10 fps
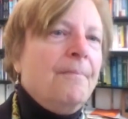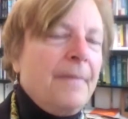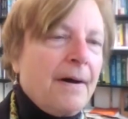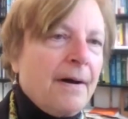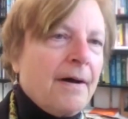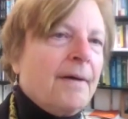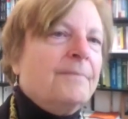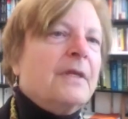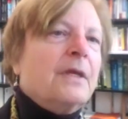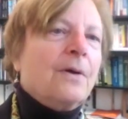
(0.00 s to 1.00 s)
how
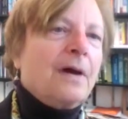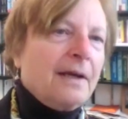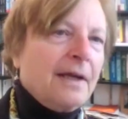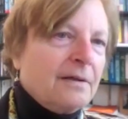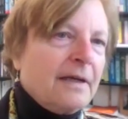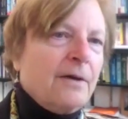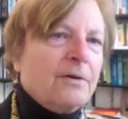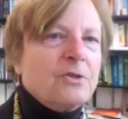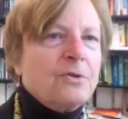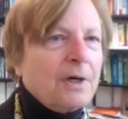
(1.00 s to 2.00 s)
to
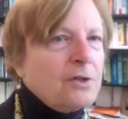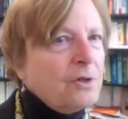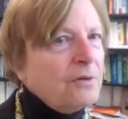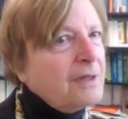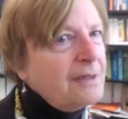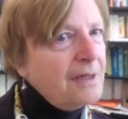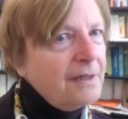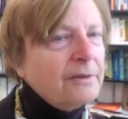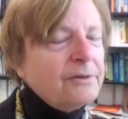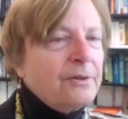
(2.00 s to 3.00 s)
structure the
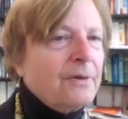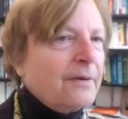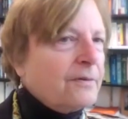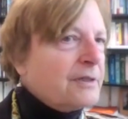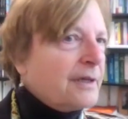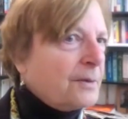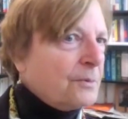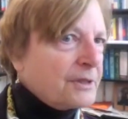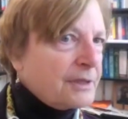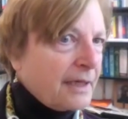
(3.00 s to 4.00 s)
deal so the other side
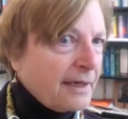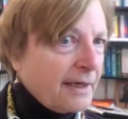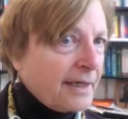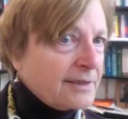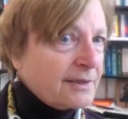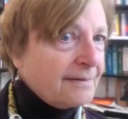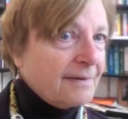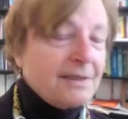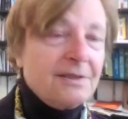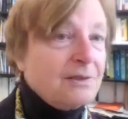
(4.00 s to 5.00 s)
will say, yes,
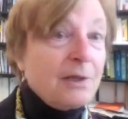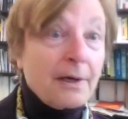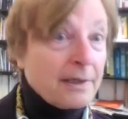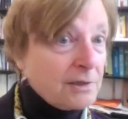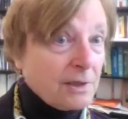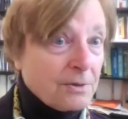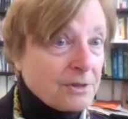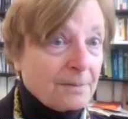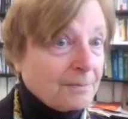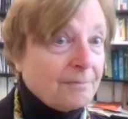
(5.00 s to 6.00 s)
this is not a
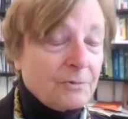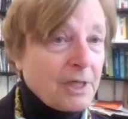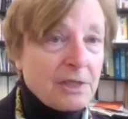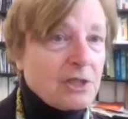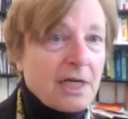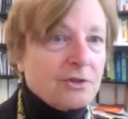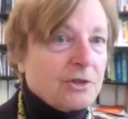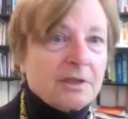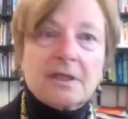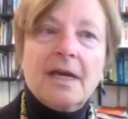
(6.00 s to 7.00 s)
zero-sum
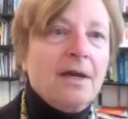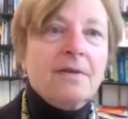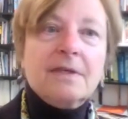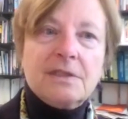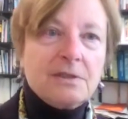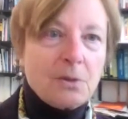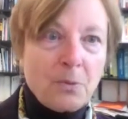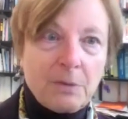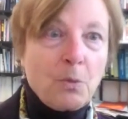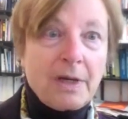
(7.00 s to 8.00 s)
transaction. This is a
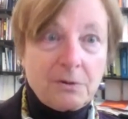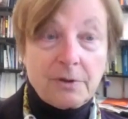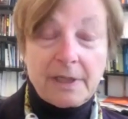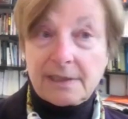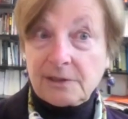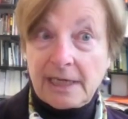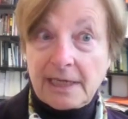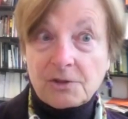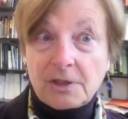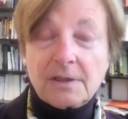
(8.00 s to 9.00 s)
win-win
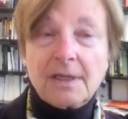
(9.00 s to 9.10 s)
transaction.